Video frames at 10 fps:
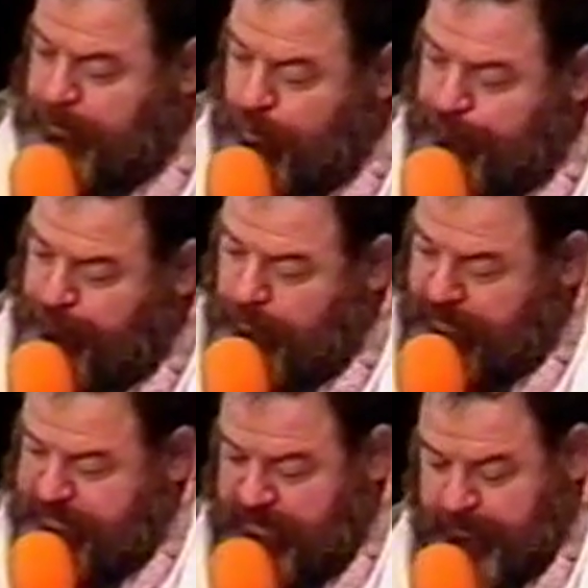Luke
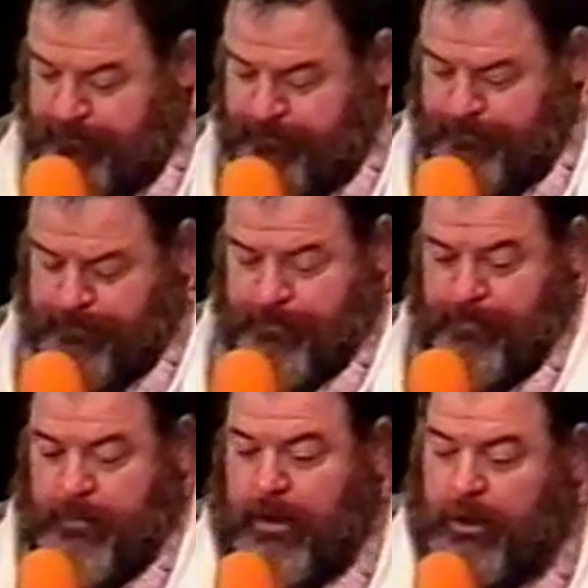4.18.
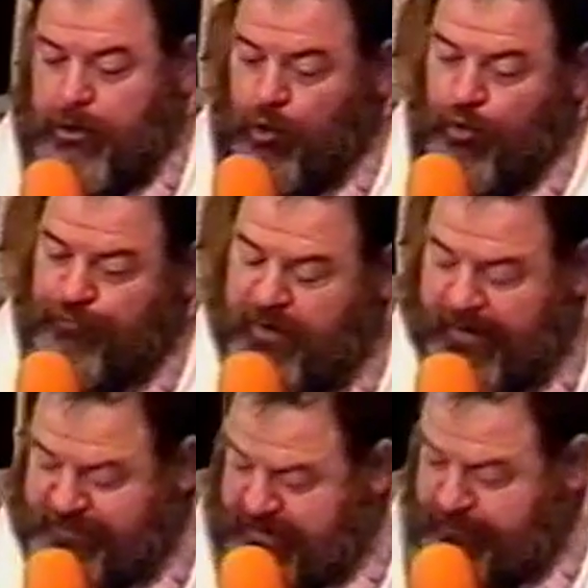Luke
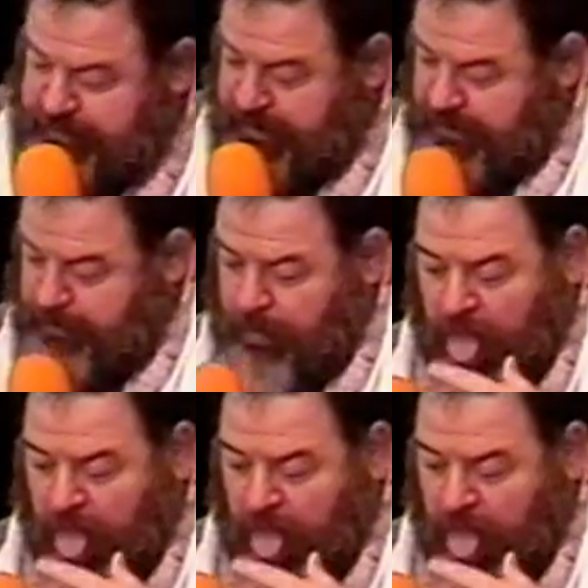5.17.